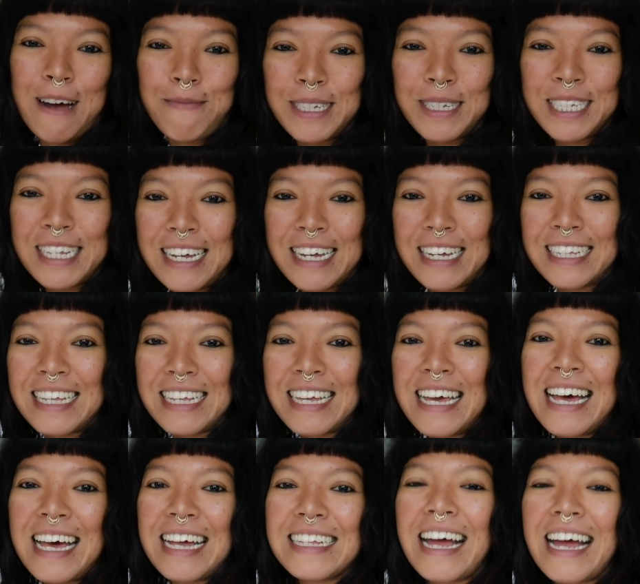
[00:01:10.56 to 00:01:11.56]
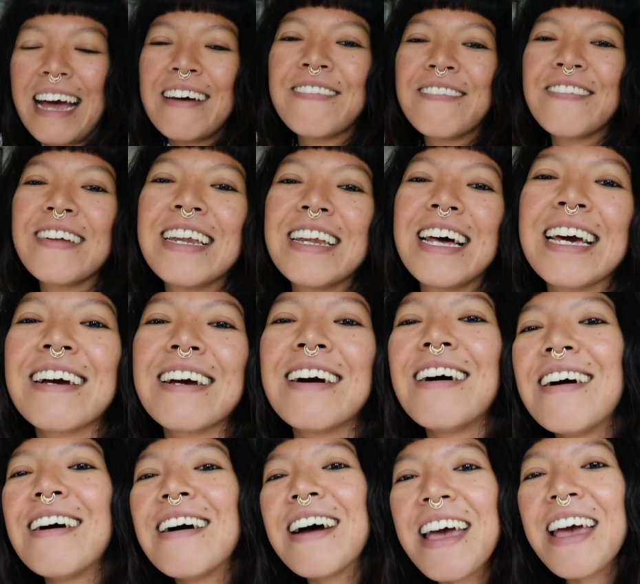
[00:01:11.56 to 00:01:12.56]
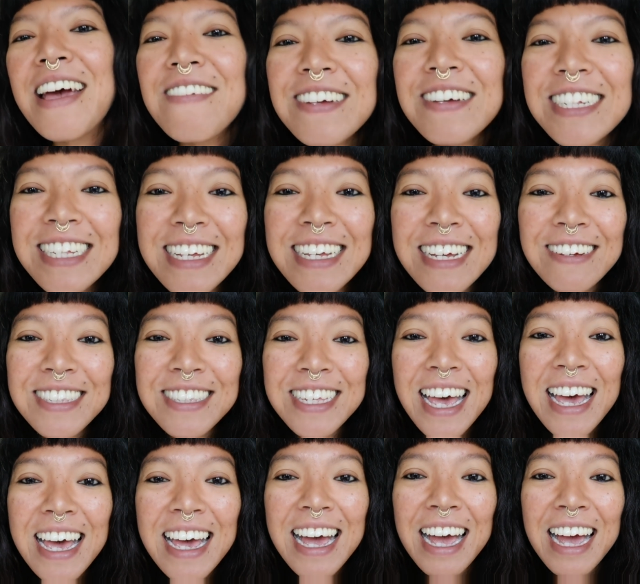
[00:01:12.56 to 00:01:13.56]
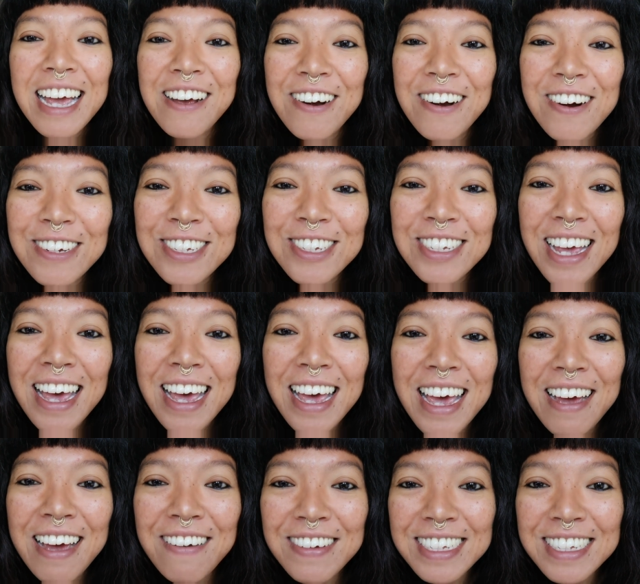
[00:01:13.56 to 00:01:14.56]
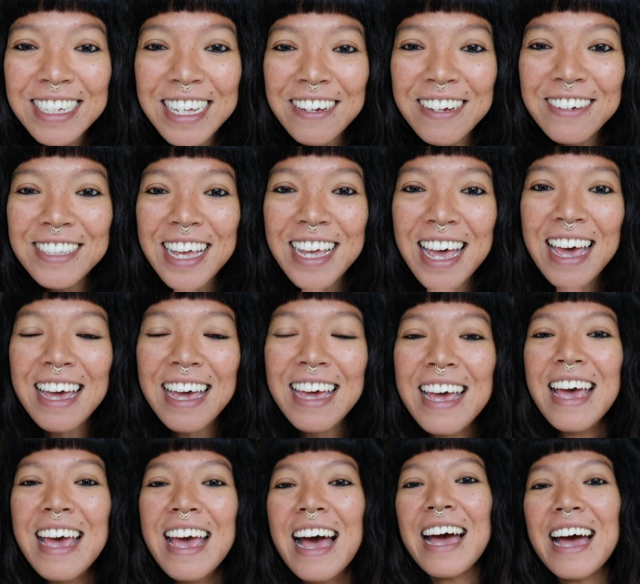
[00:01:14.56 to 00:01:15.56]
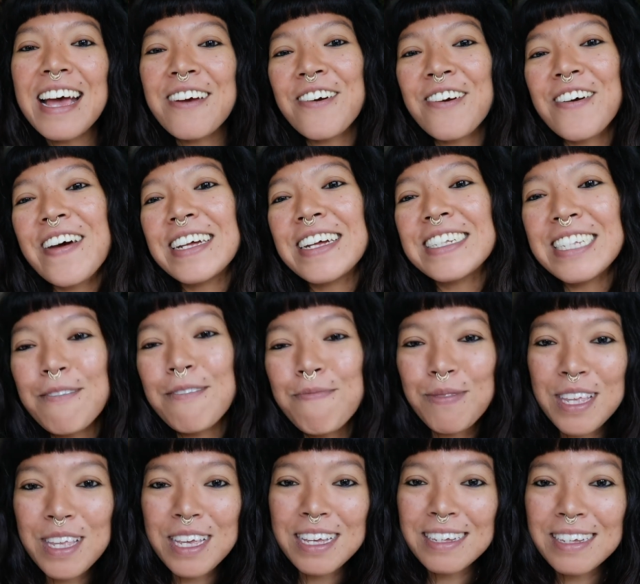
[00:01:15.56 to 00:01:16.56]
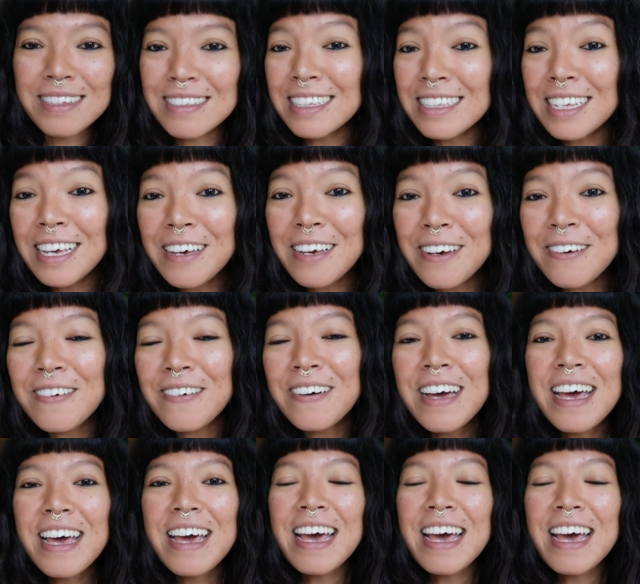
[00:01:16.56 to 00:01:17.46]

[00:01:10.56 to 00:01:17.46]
Amazon. And now I feel like, oh, every single day I crochet, every single day I create something new.